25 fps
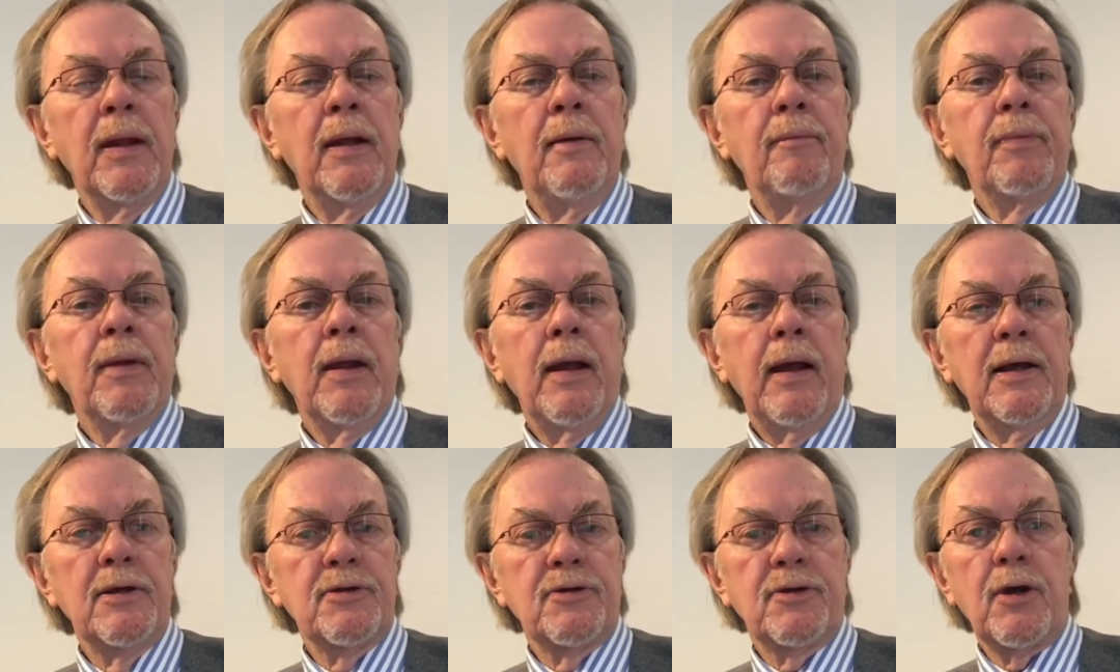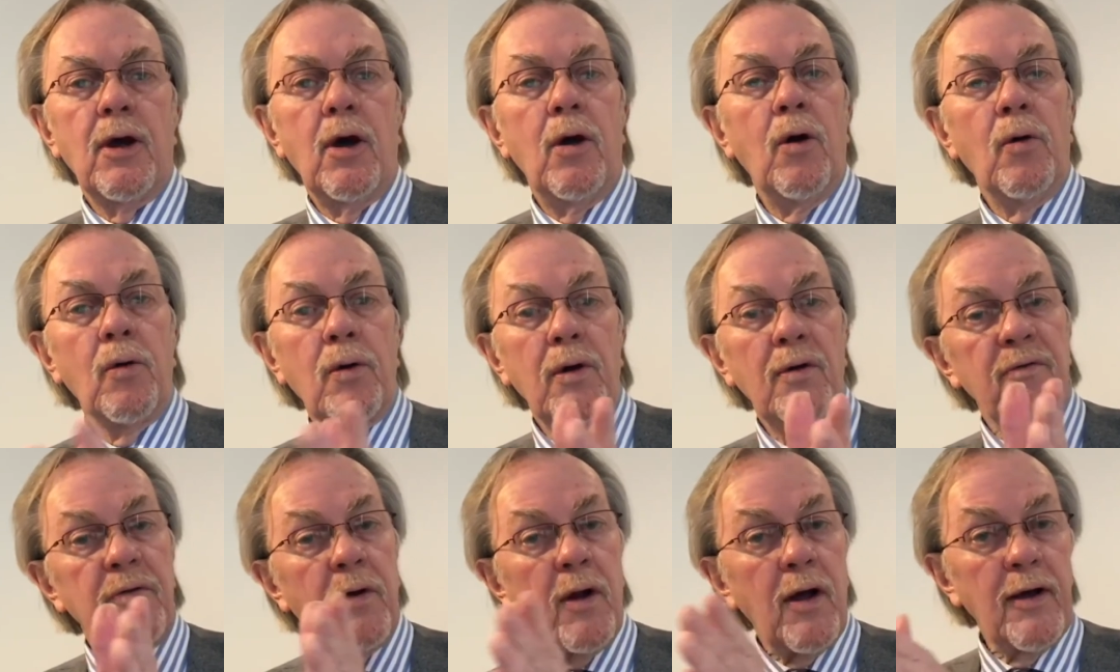as the whole of
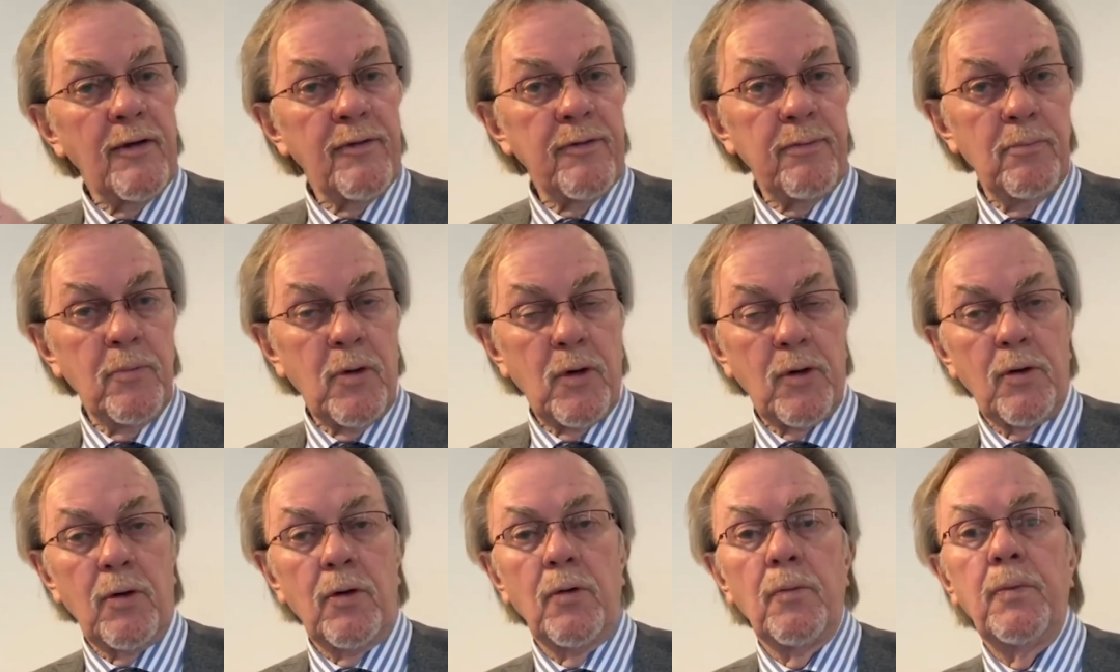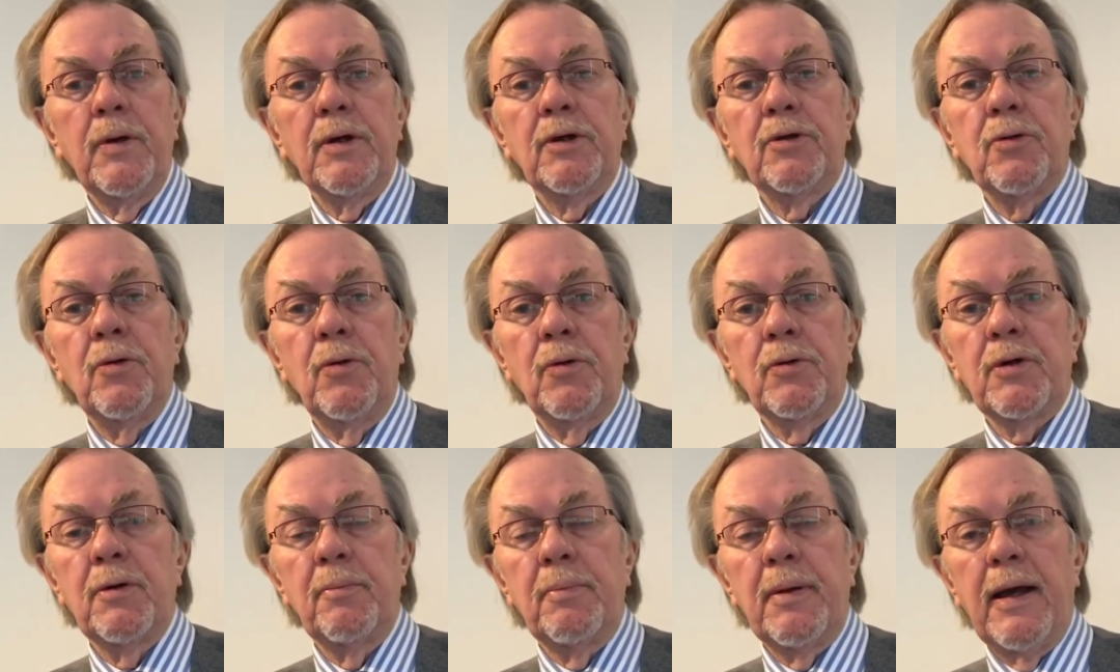life model we talked
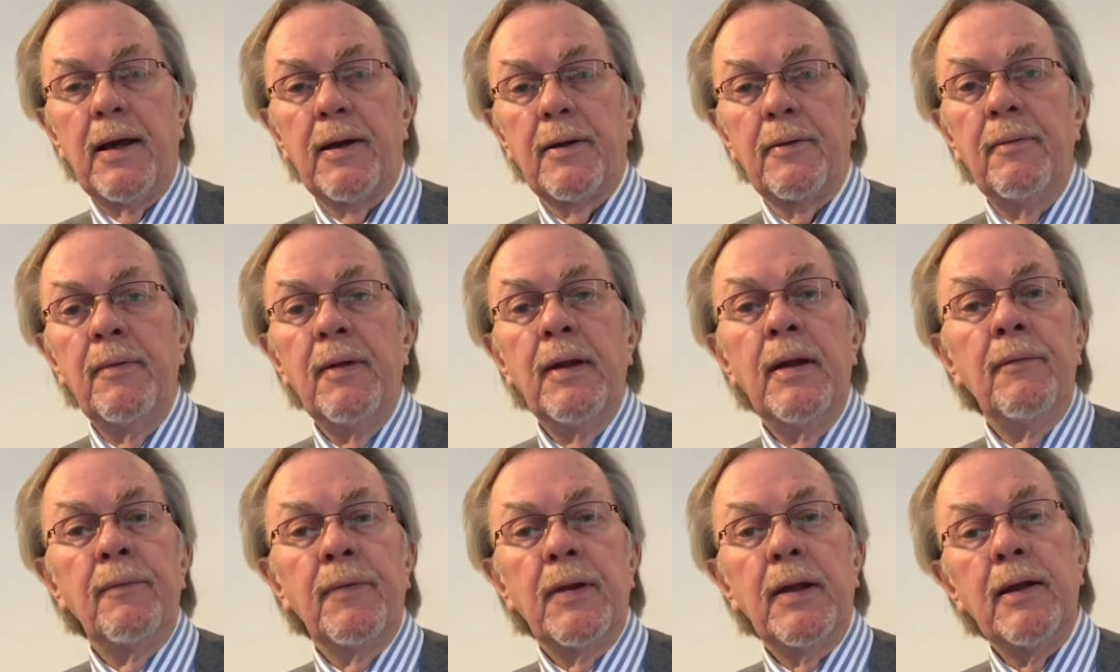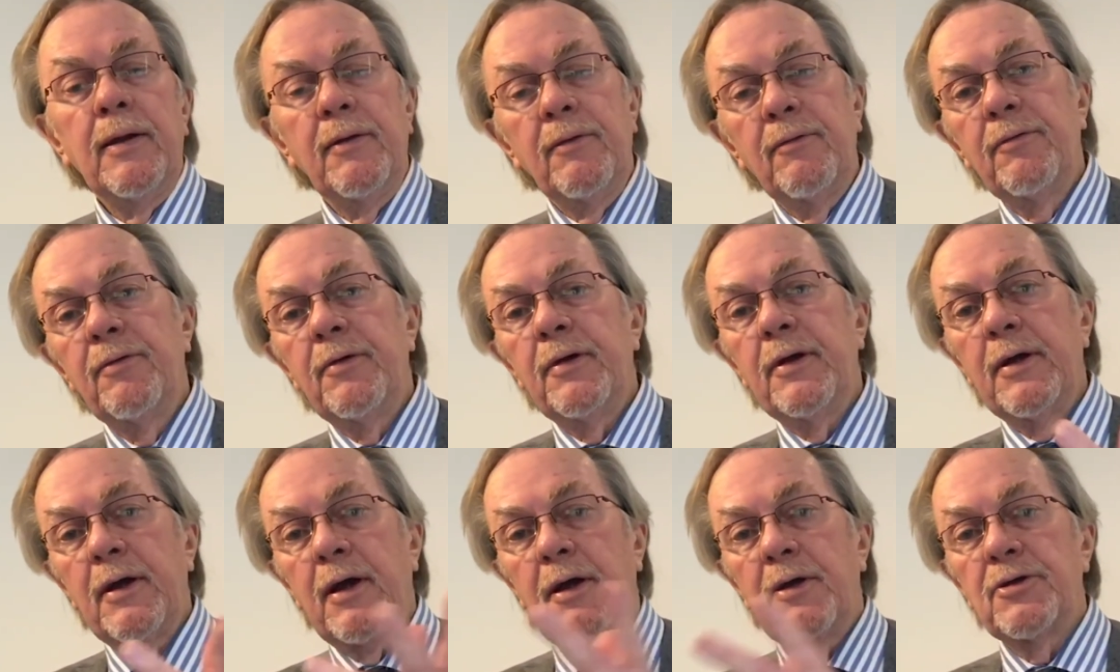about in
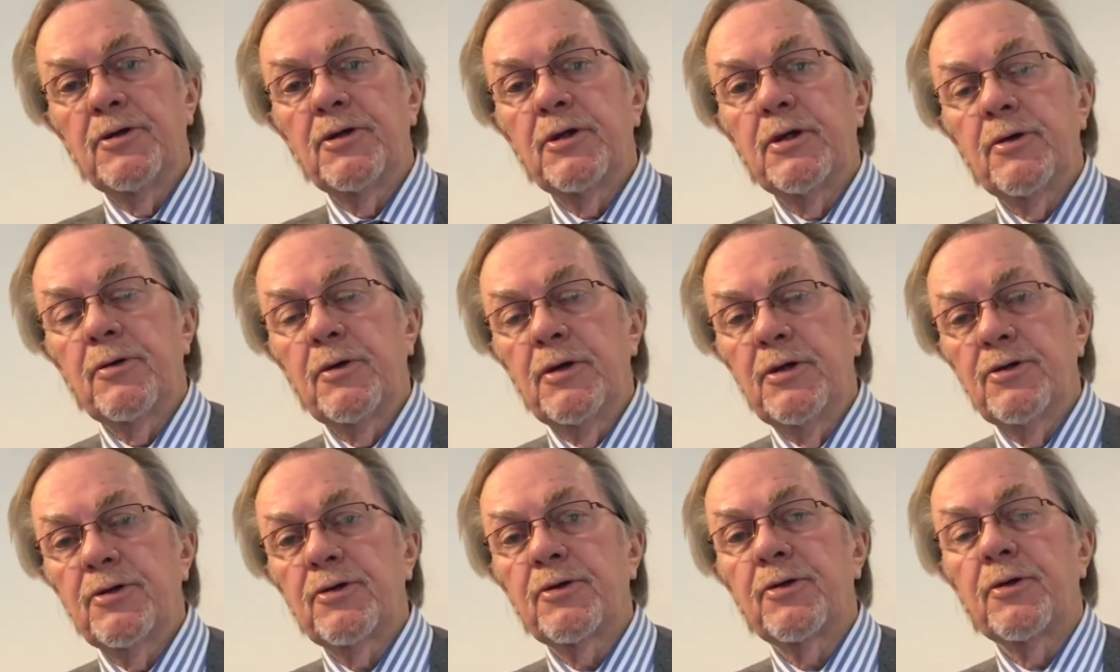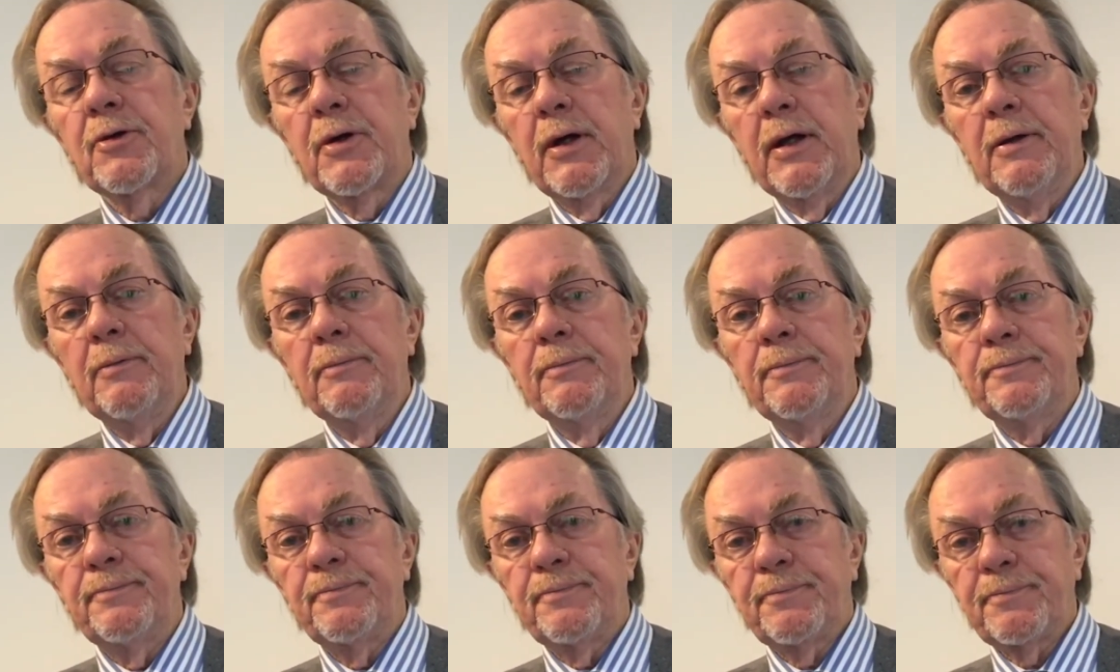video series 3.
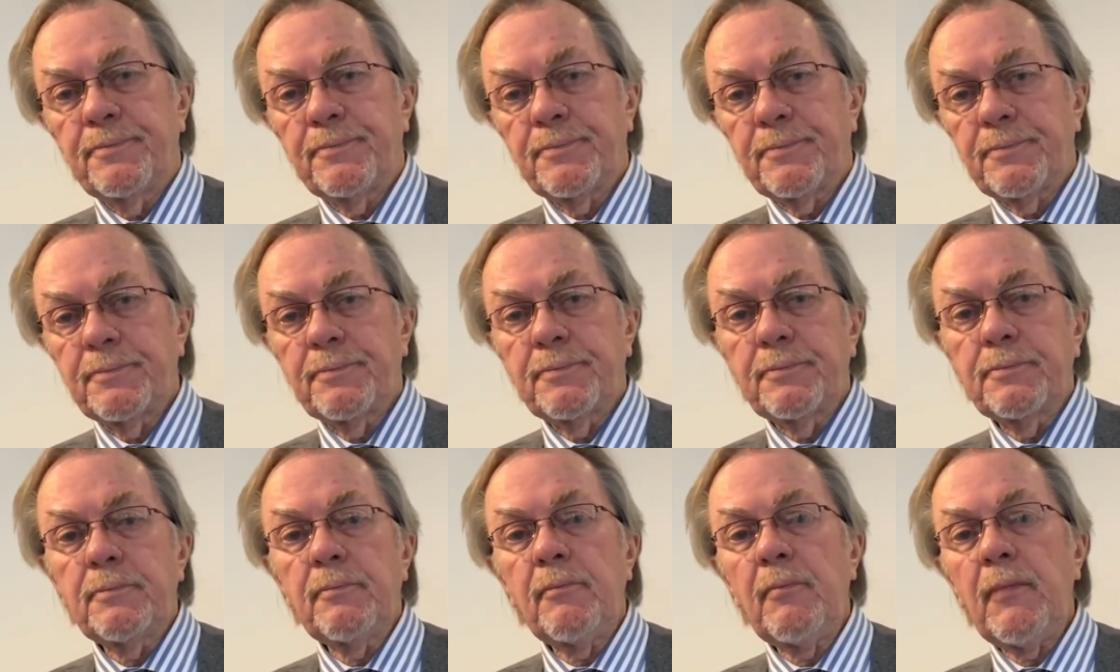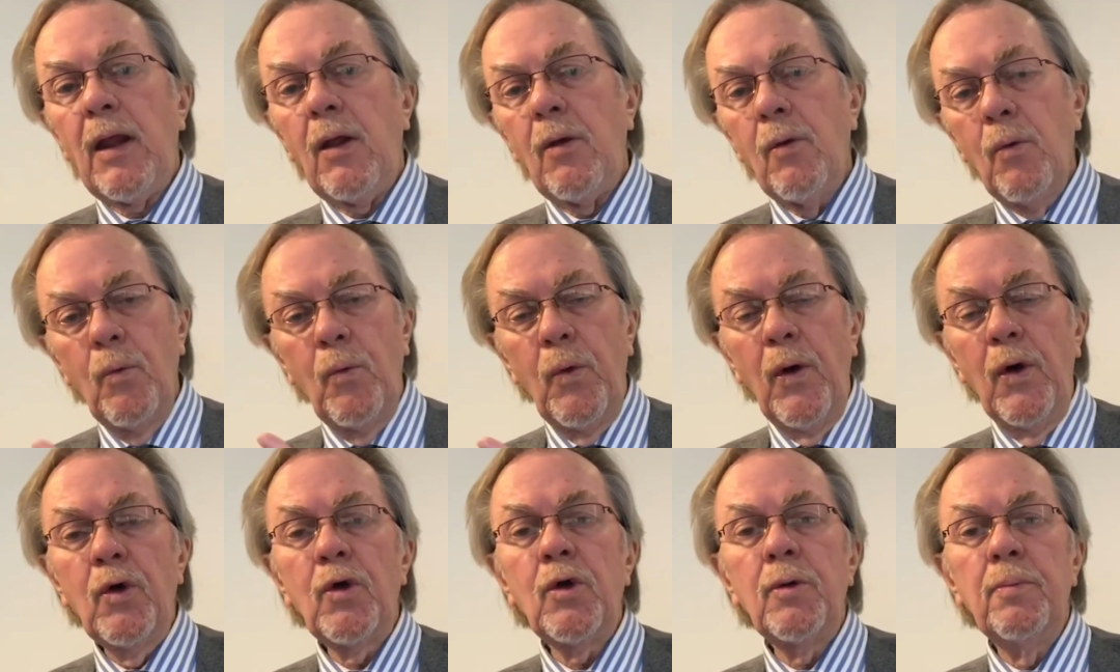
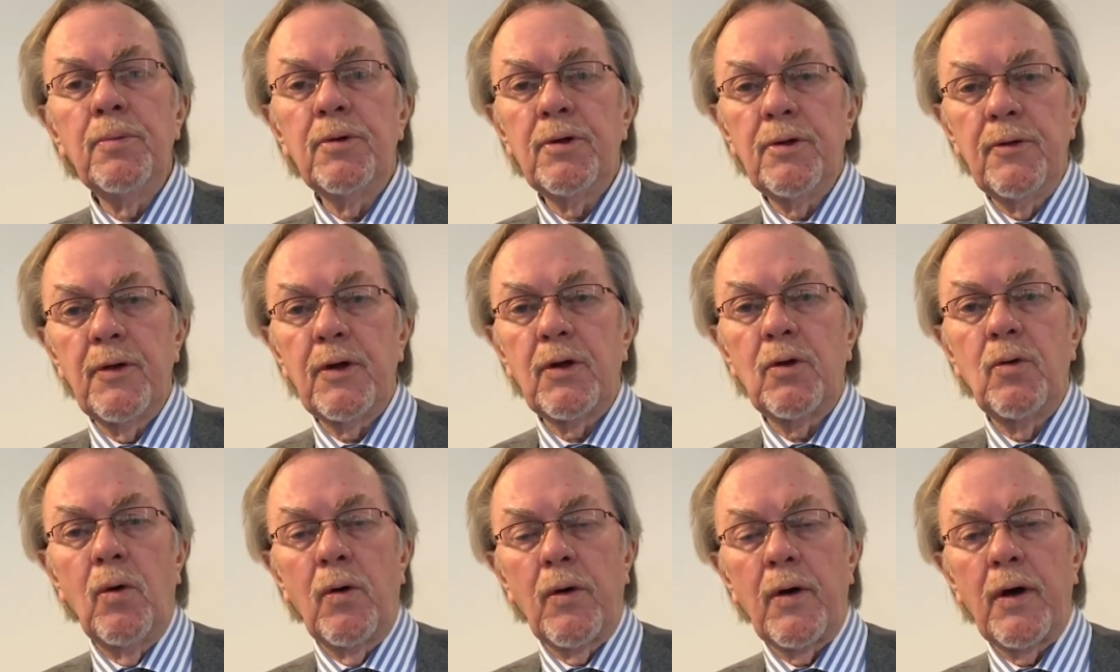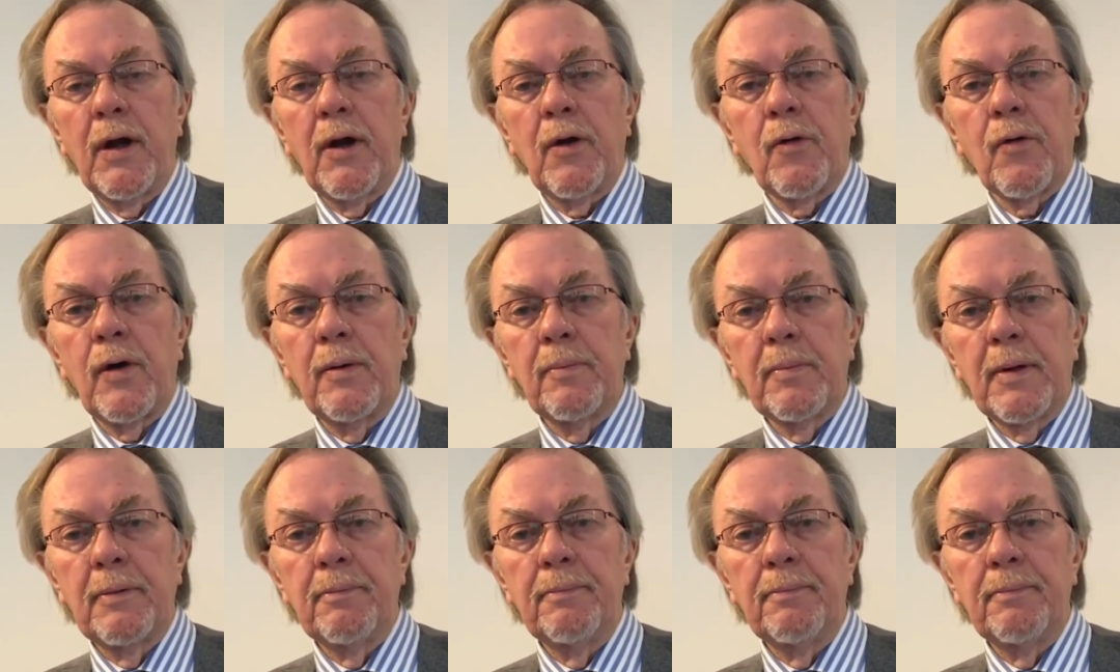Welcome to the quality agreement.